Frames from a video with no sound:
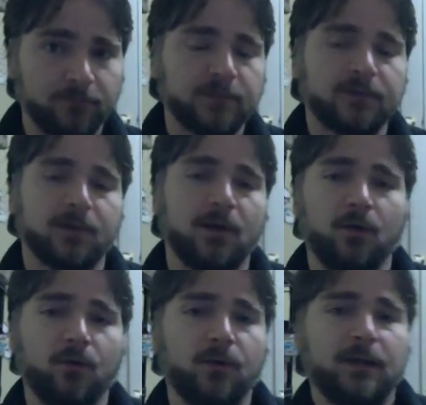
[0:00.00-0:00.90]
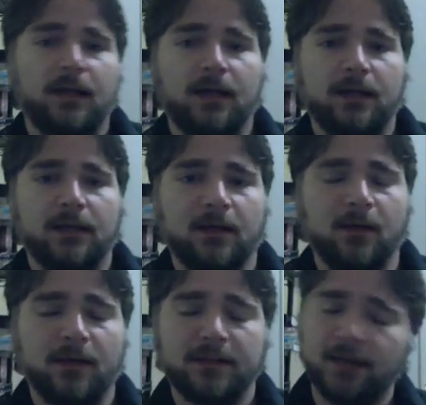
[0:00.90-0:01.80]
So,
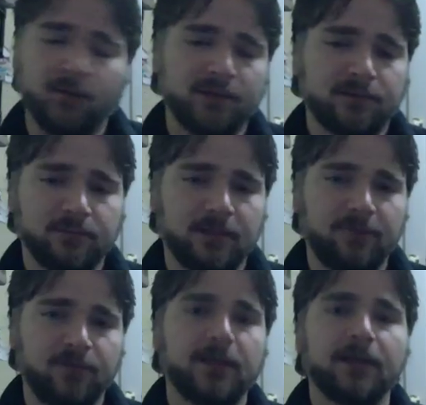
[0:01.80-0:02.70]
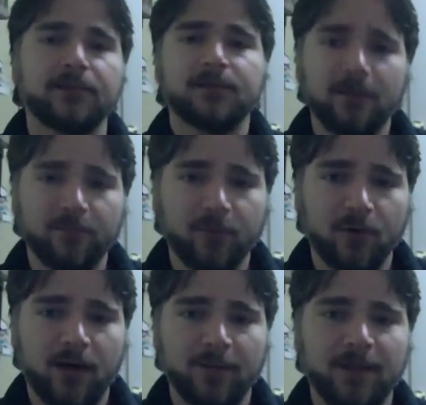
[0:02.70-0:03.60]
I always, if you're getting started in
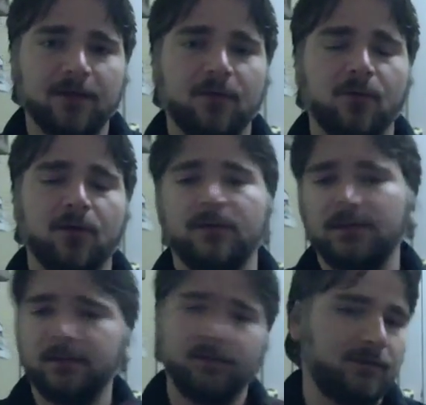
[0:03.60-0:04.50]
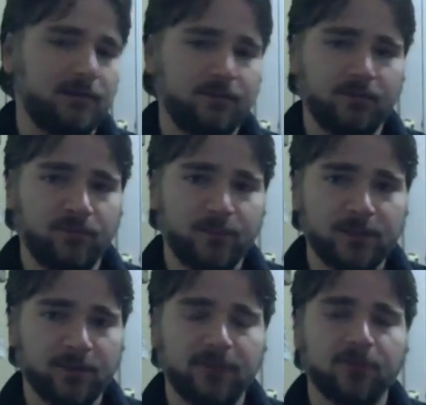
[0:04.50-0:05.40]
programming, or even if you've been
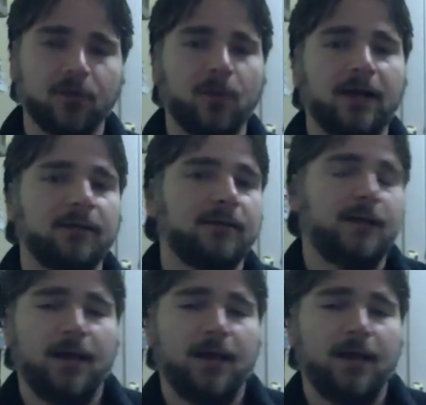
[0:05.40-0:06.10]
doing it for a while,